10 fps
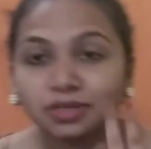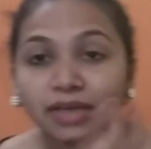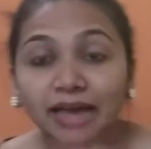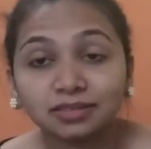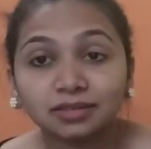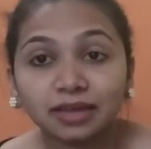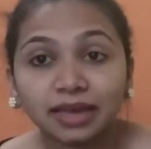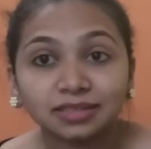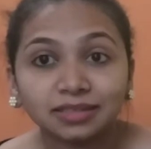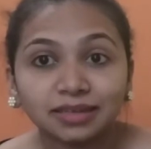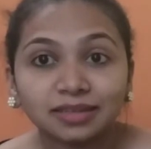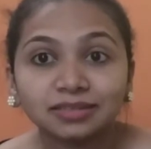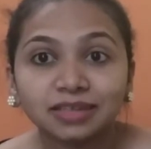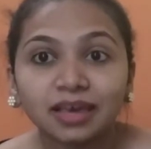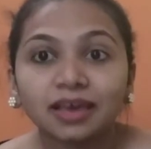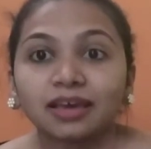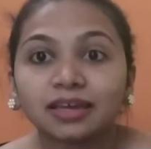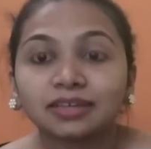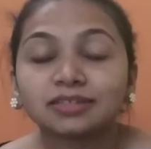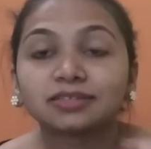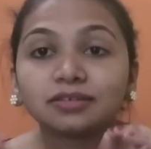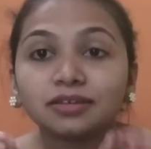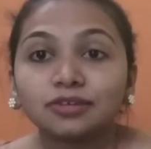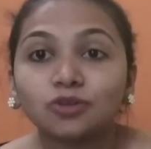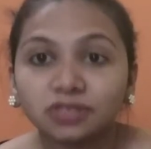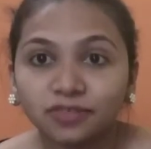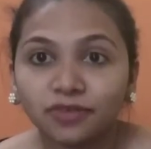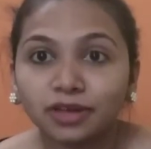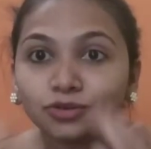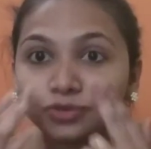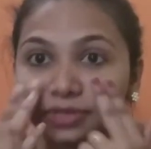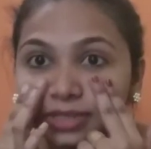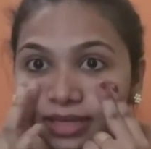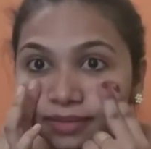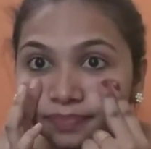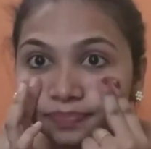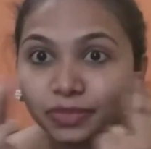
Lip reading: As it tells, it is detoxifying your skin.